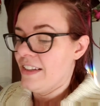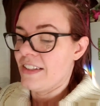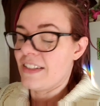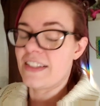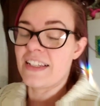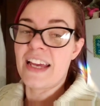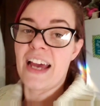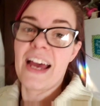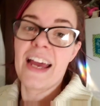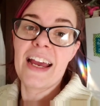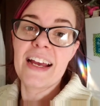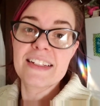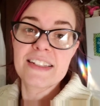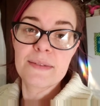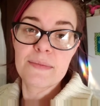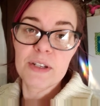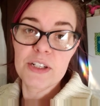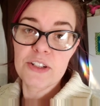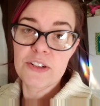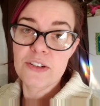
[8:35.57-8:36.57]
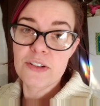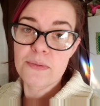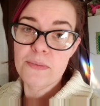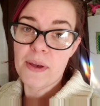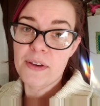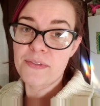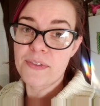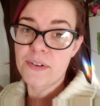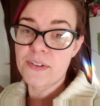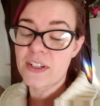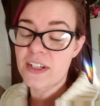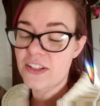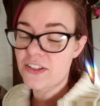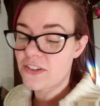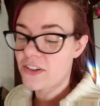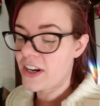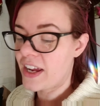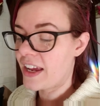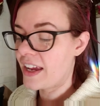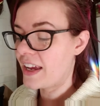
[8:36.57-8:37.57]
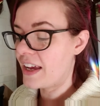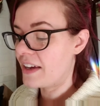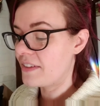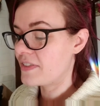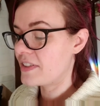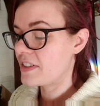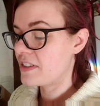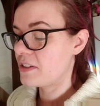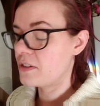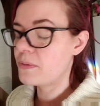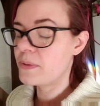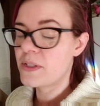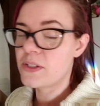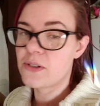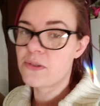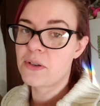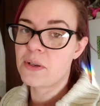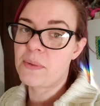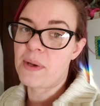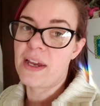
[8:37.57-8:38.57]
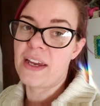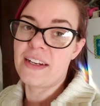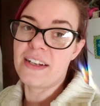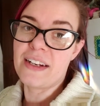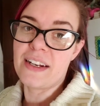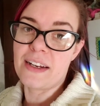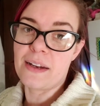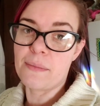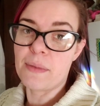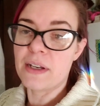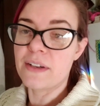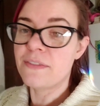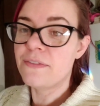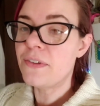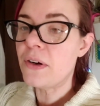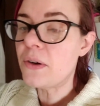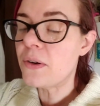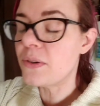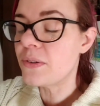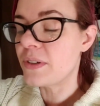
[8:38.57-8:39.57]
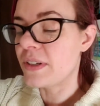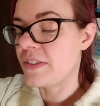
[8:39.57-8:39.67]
So yeah, I had some issues with my phone yesterday. I've still been doing my editing on my phone.